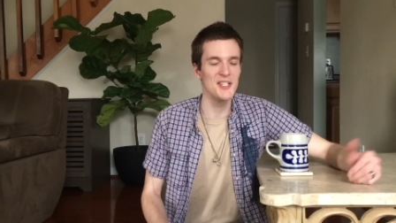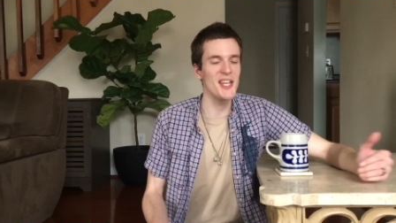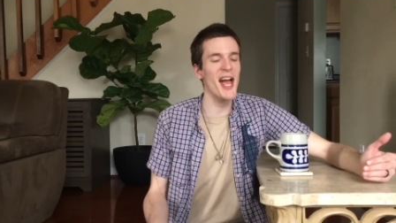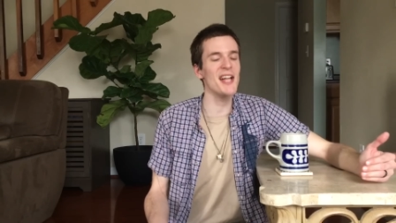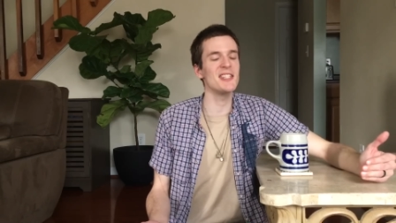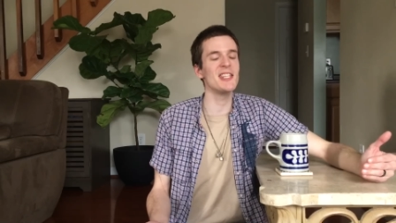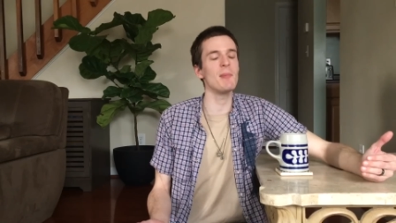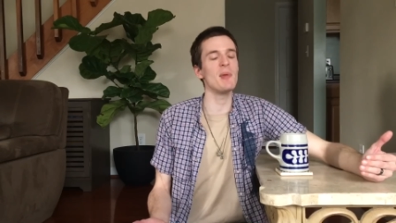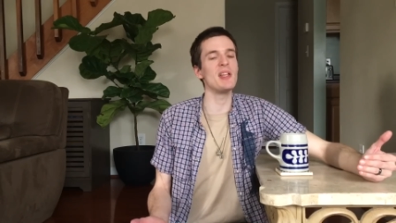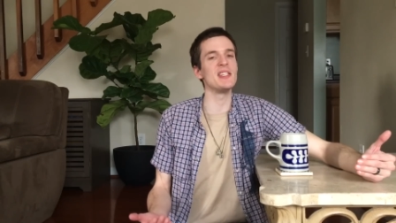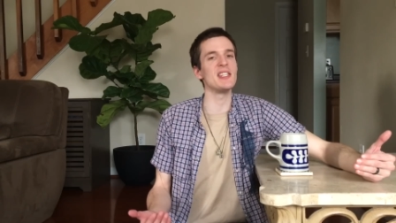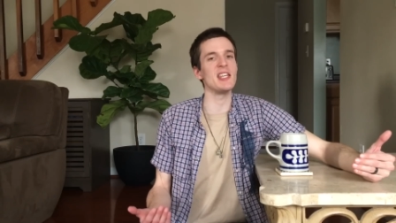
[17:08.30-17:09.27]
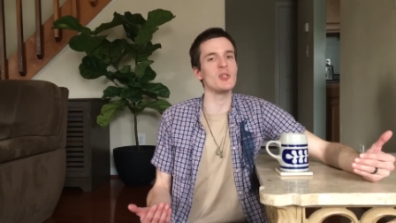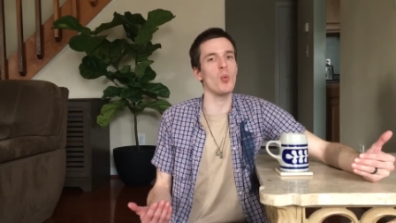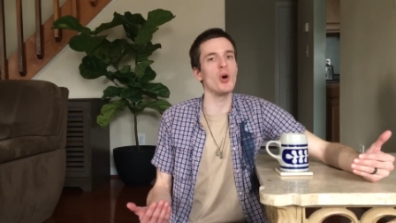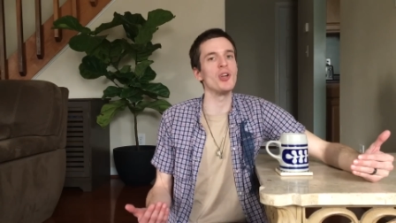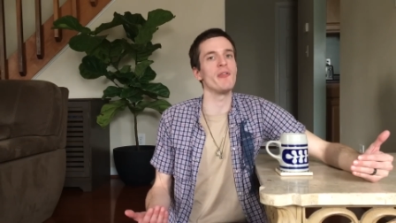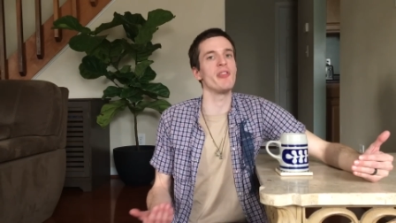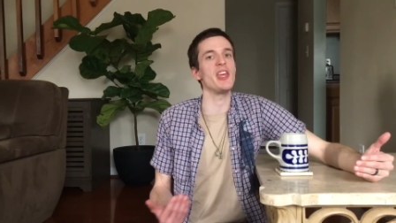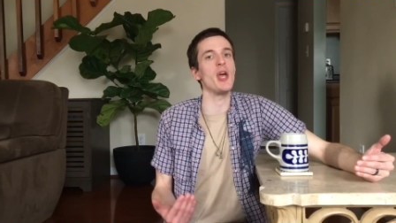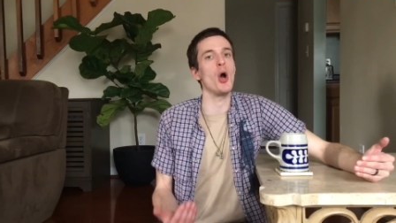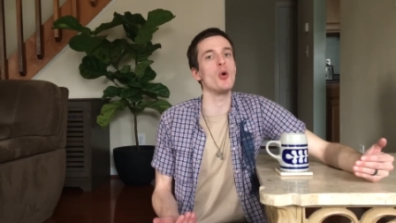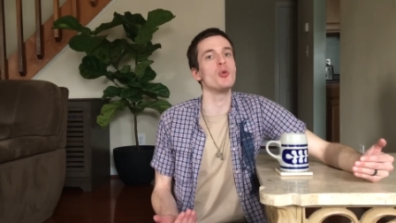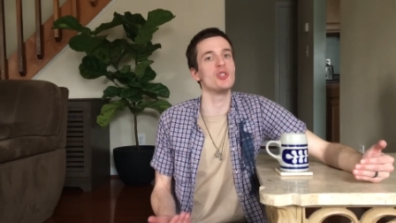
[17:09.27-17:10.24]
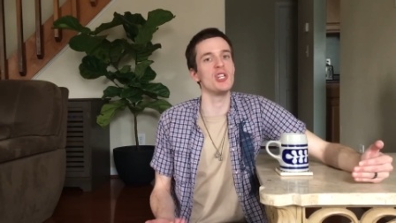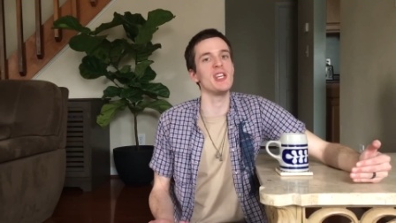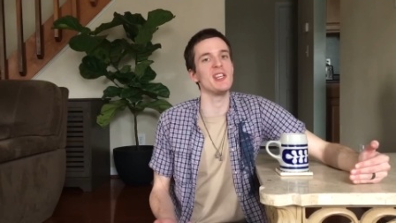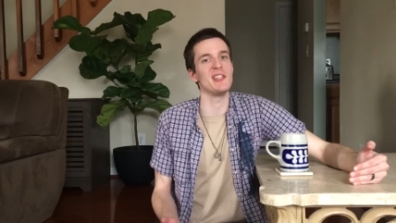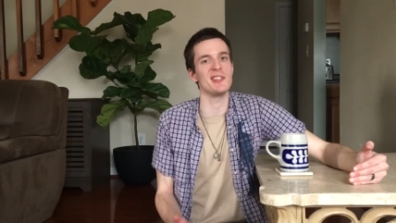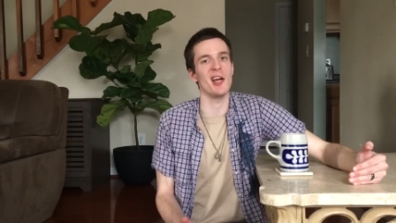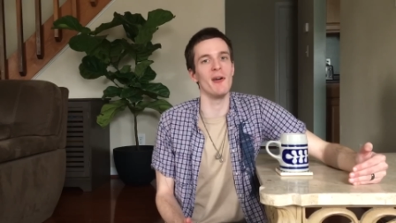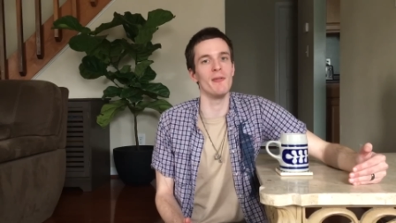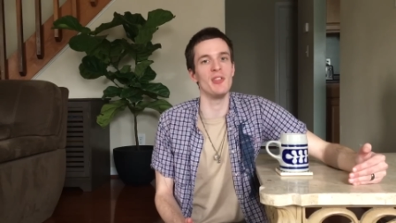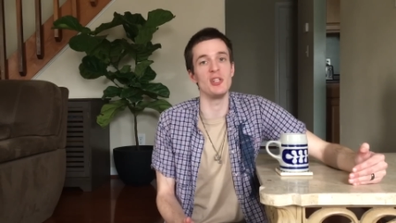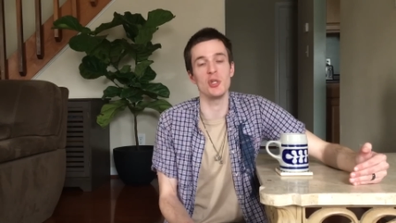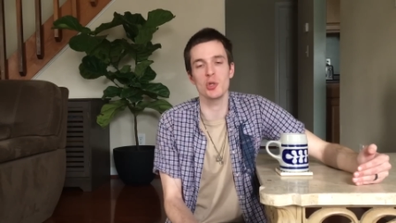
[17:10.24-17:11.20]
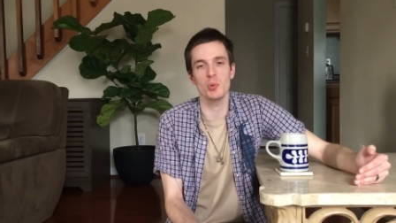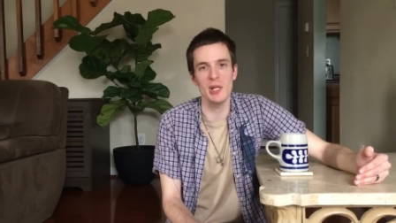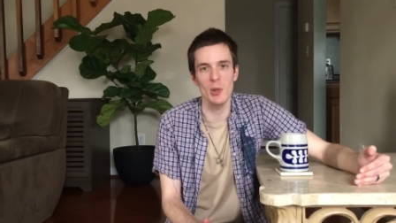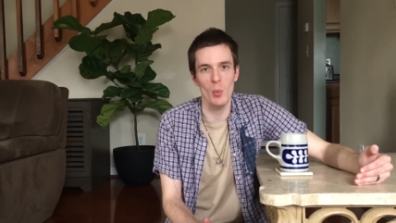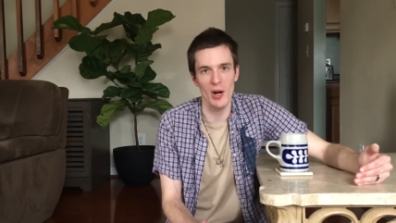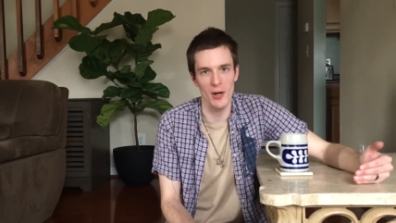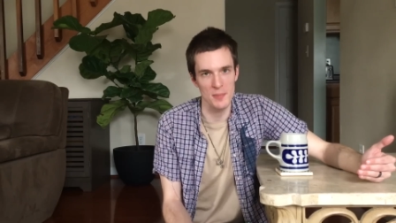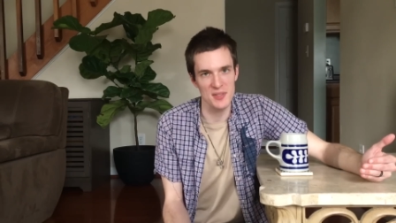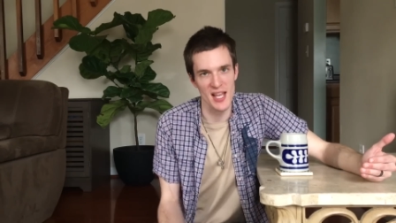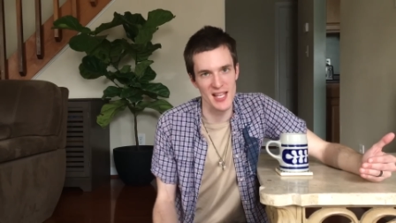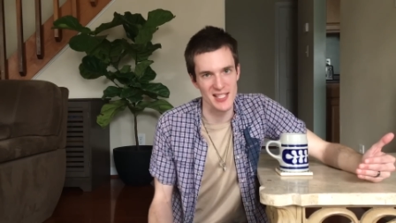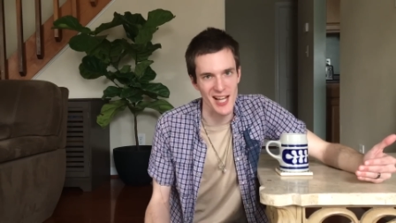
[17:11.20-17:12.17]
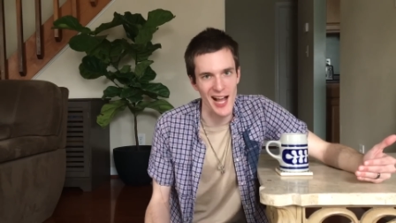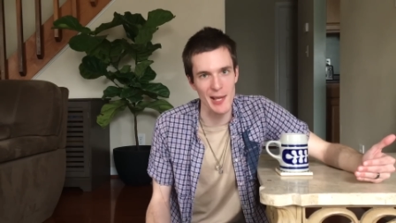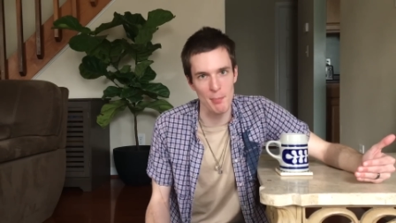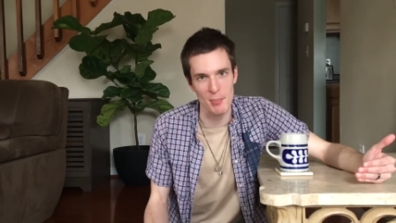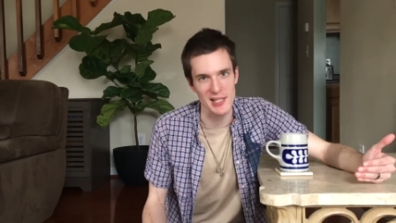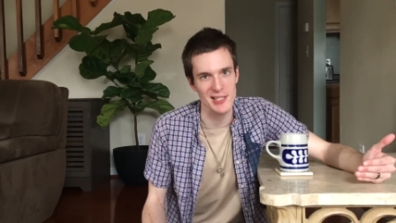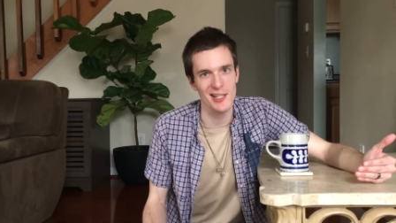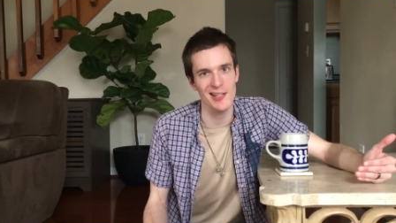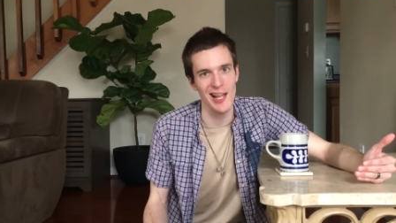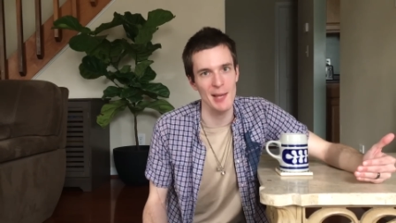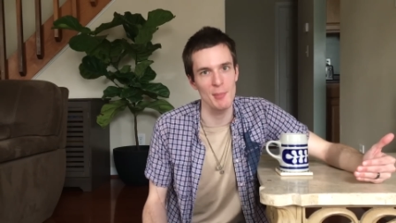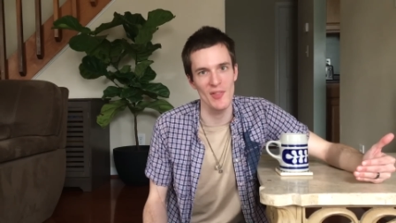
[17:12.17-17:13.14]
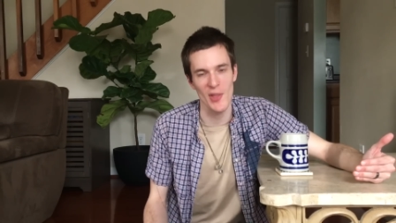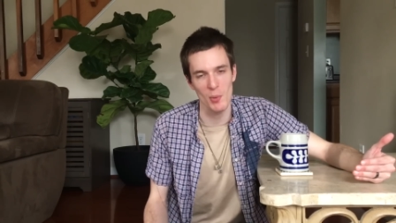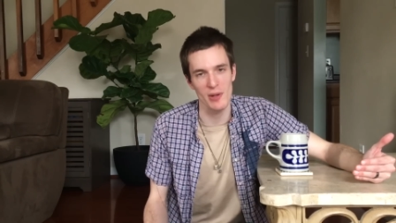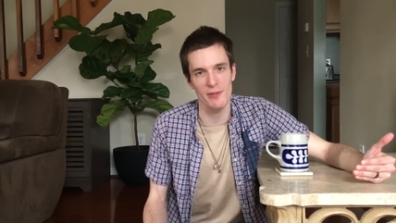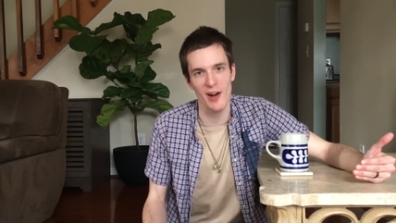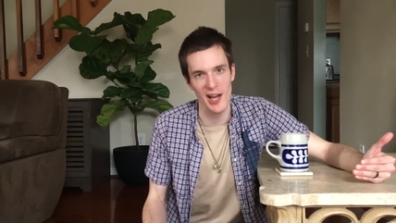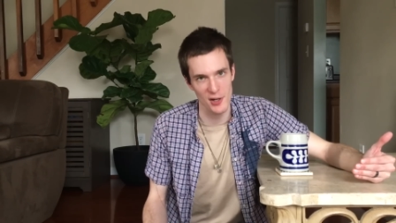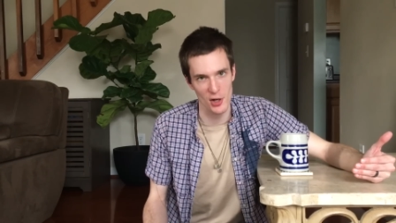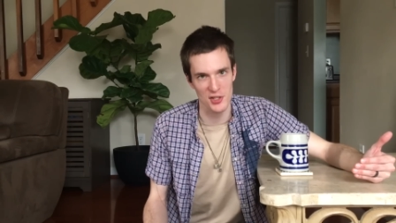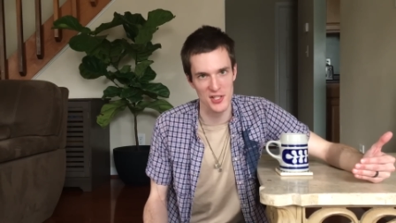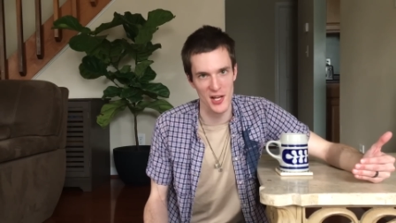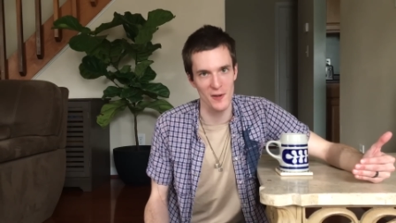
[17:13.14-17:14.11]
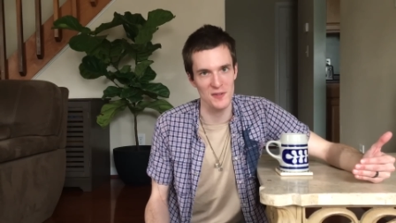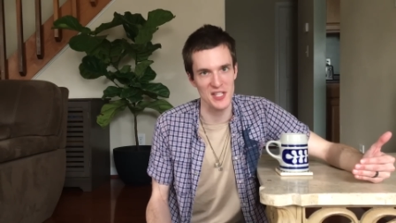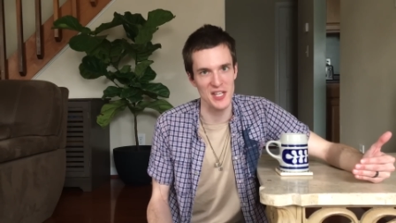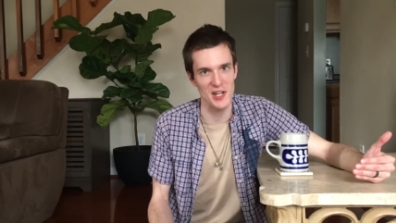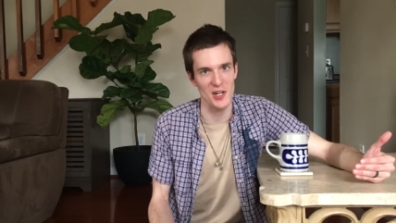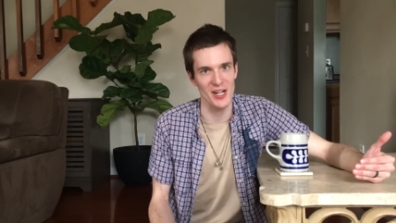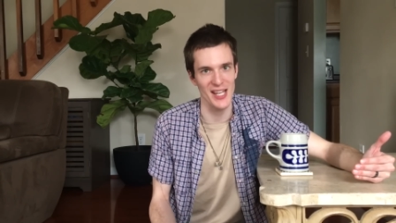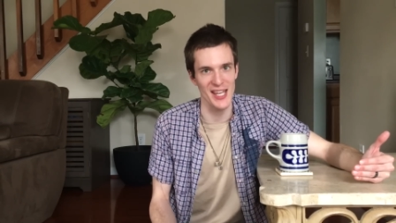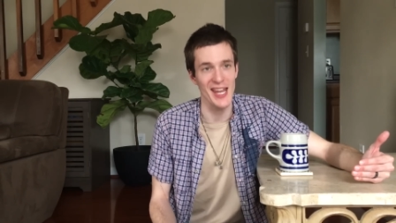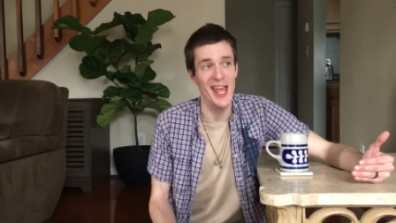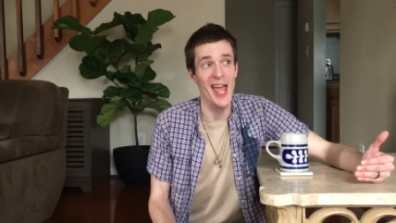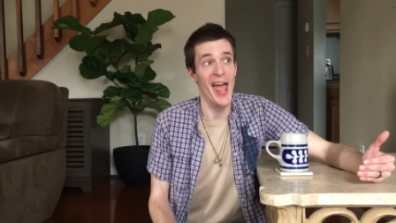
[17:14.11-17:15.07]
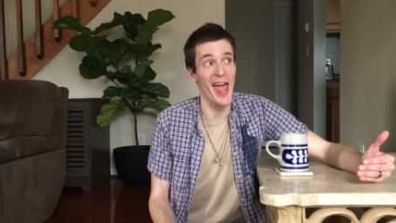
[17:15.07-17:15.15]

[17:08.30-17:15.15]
Dad Simons is one of the O Gs of the streetwear-obsessed hypebeast climate that we find ourselves here in,